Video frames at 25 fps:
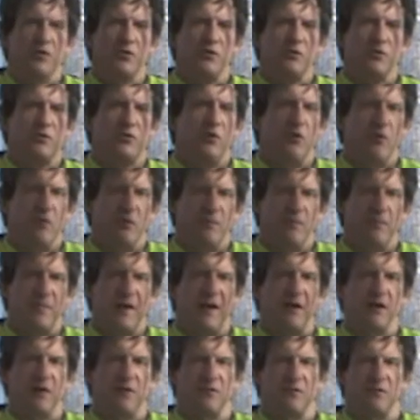you go
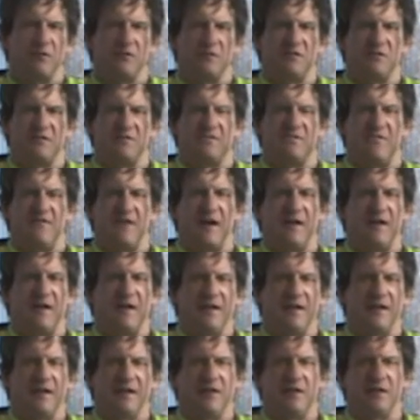about
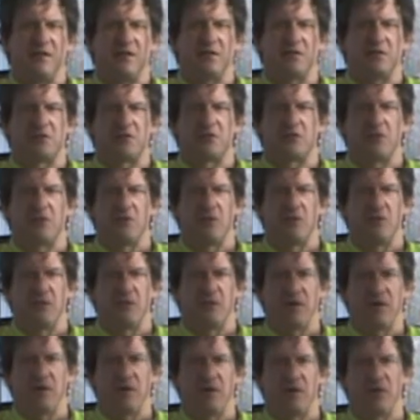defining and
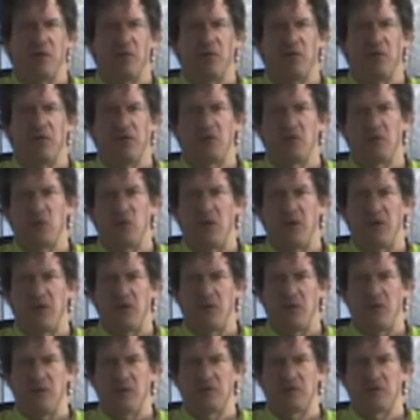determining whether you
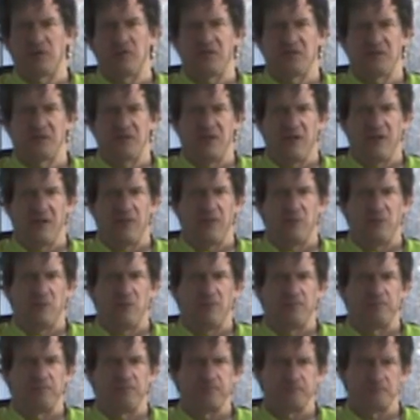want to web service
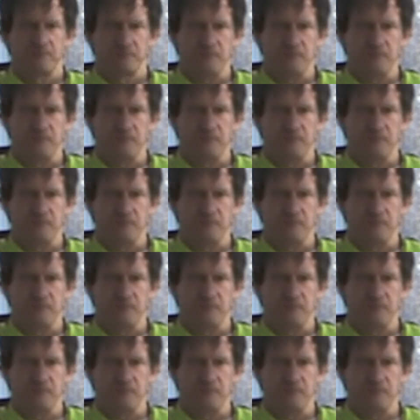enable